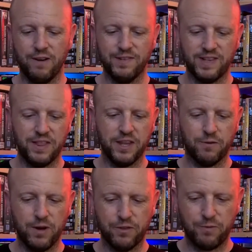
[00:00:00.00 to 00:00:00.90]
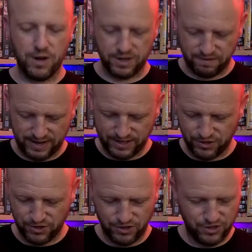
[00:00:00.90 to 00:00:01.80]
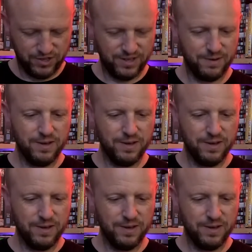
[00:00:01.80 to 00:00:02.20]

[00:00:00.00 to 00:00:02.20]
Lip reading: of Cynthia Rothrock adventures.